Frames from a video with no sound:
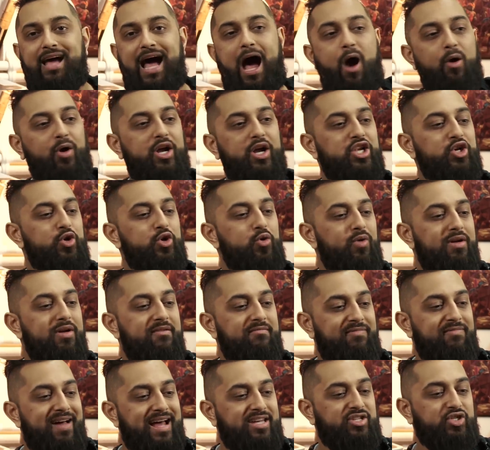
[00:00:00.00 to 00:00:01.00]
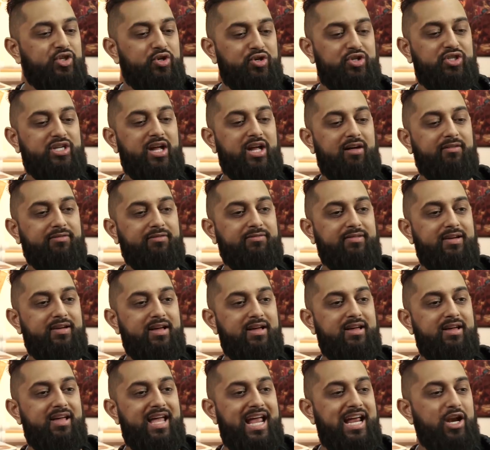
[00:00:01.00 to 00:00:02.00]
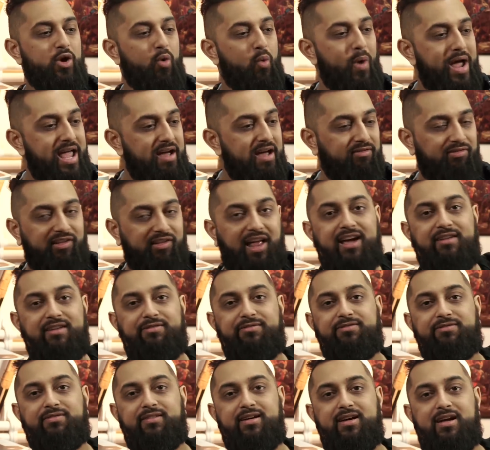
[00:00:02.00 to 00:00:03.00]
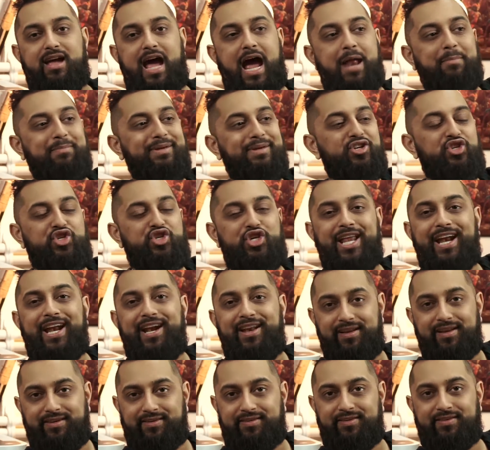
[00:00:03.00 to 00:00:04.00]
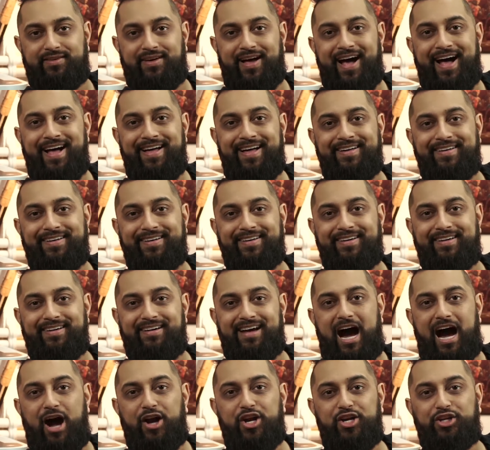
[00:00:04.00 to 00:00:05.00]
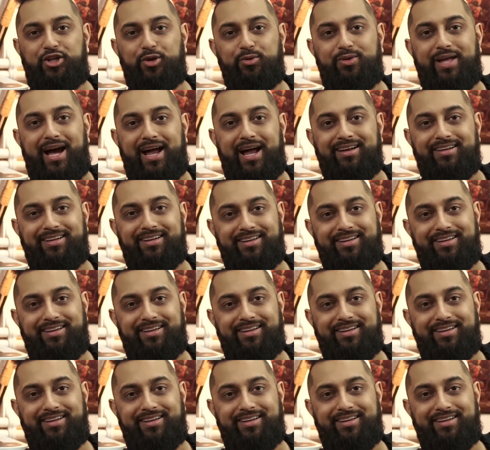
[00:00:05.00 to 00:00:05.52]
How can you invest yourself in a way of life and be shit at it? Huh? How do you do that?